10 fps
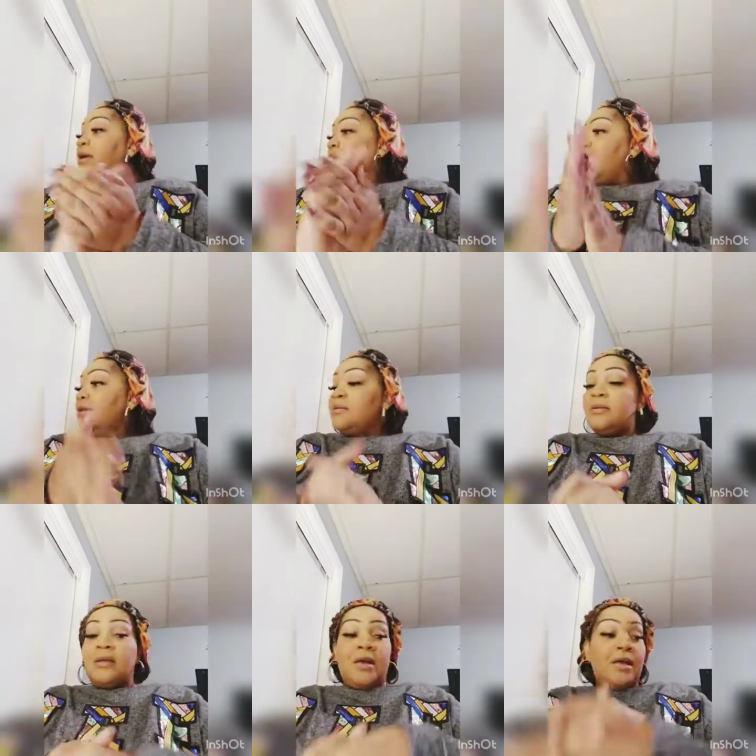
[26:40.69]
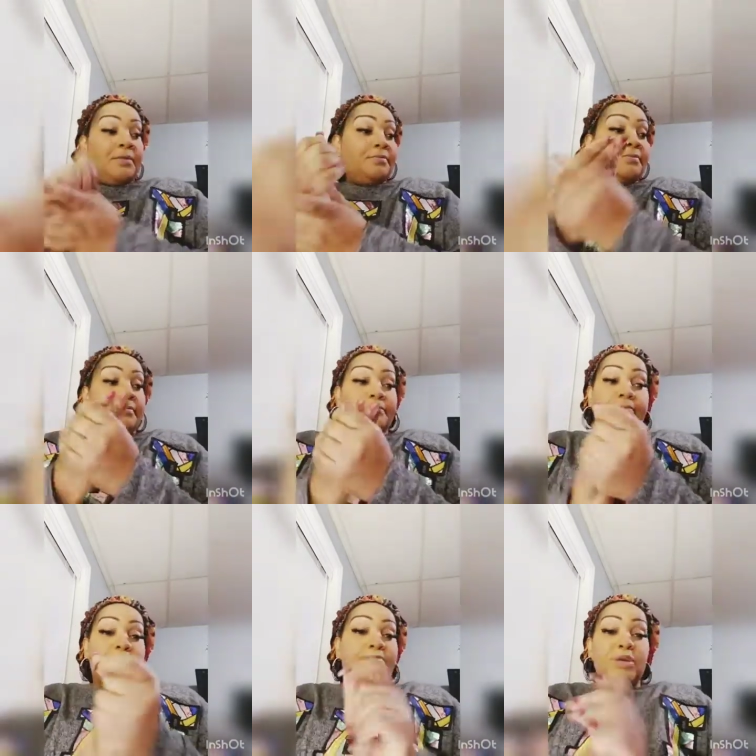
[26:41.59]
and um,
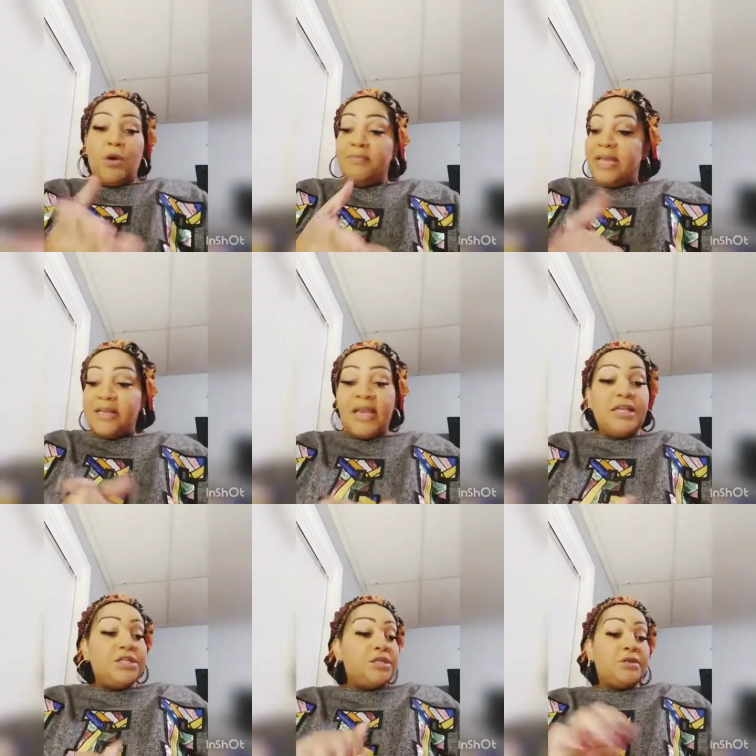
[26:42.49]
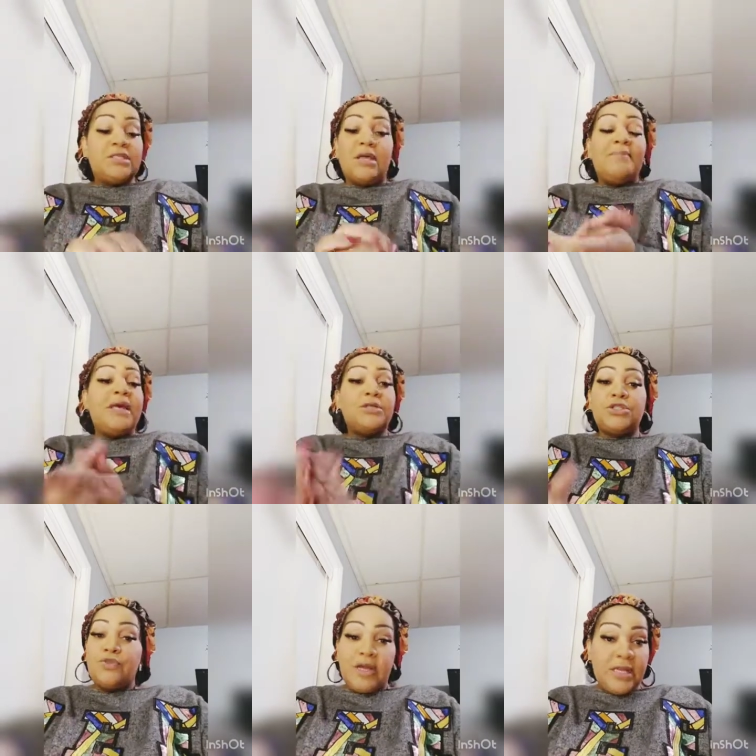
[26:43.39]
be on medication or something else
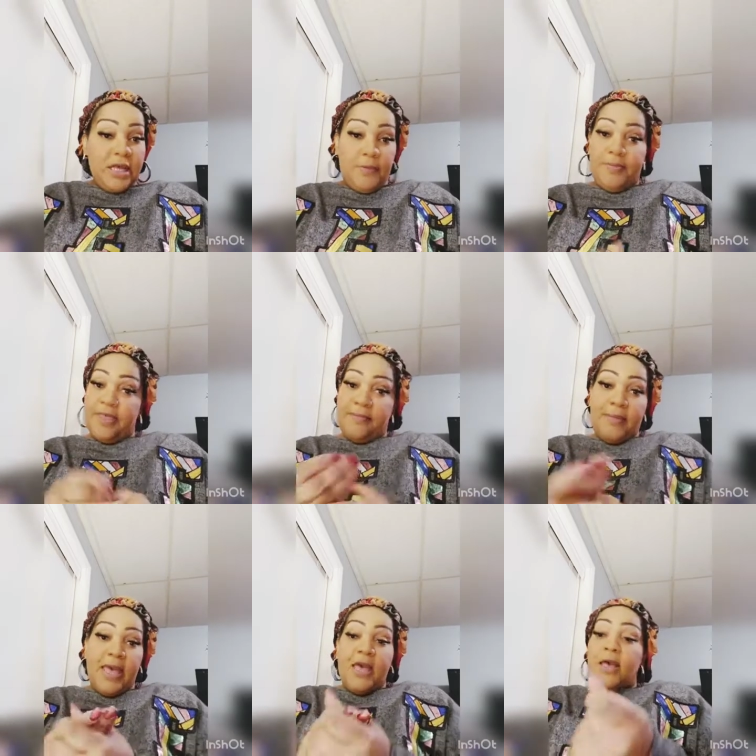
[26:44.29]
trying to help them